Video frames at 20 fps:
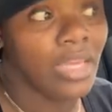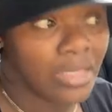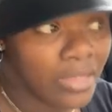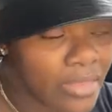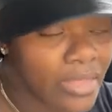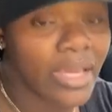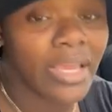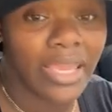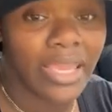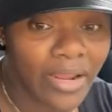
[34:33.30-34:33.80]

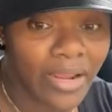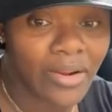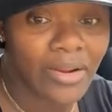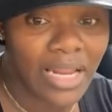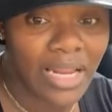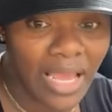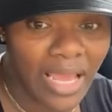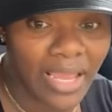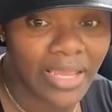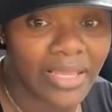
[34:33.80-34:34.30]
The
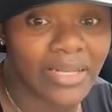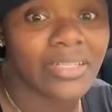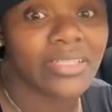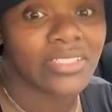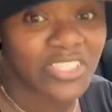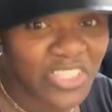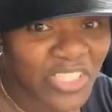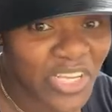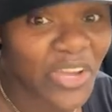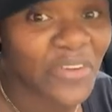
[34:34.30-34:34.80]
hairline
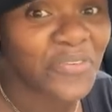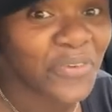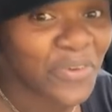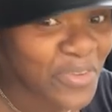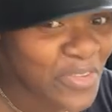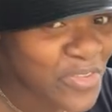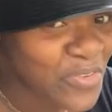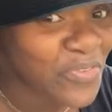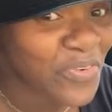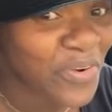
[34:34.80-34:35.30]

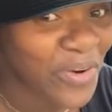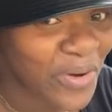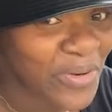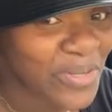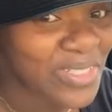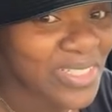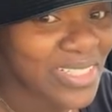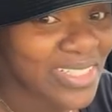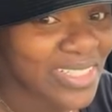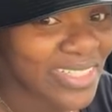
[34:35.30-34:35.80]
suffers
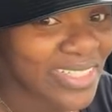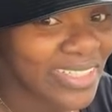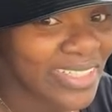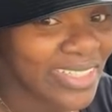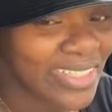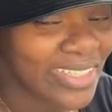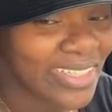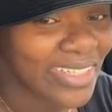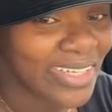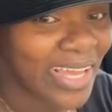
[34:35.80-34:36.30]
first,
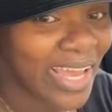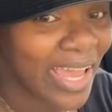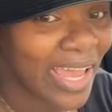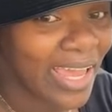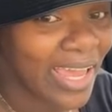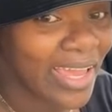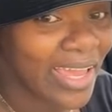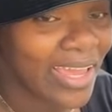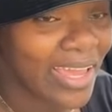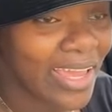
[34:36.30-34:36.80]

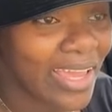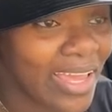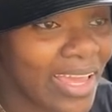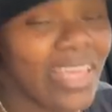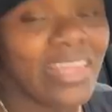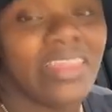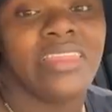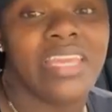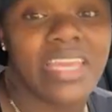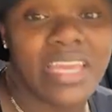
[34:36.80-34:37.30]
okay?
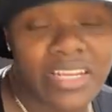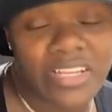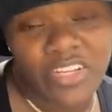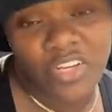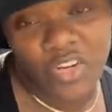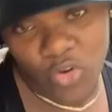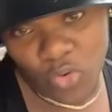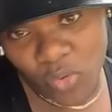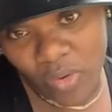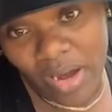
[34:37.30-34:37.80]
Then
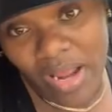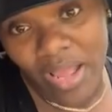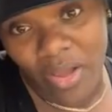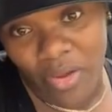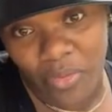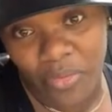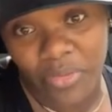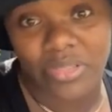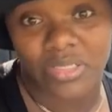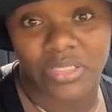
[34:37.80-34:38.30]
the
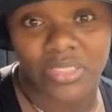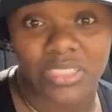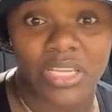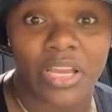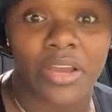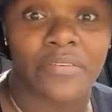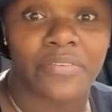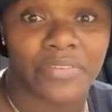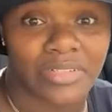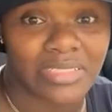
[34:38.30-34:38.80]
crown
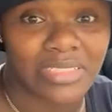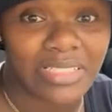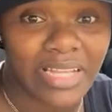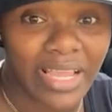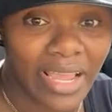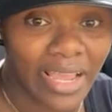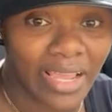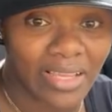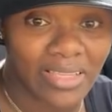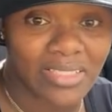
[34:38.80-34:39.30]
suffers
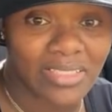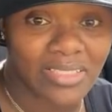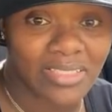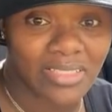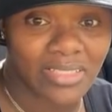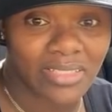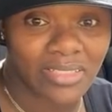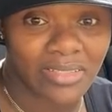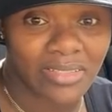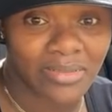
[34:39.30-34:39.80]
next.